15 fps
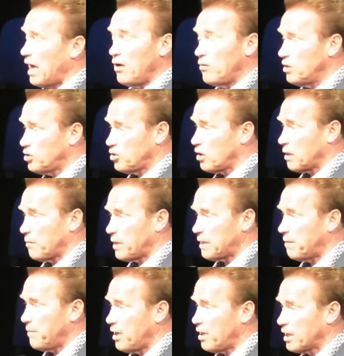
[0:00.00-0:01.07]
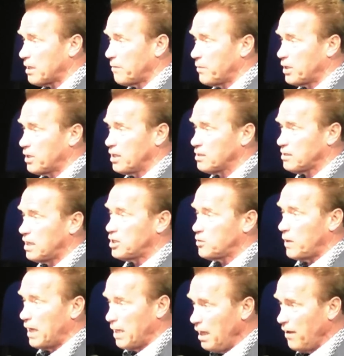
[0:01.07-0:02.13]
I only talk about America because
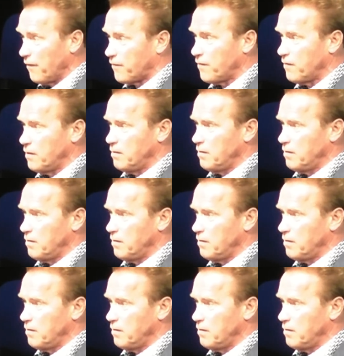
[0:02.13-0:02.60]
that's where I live.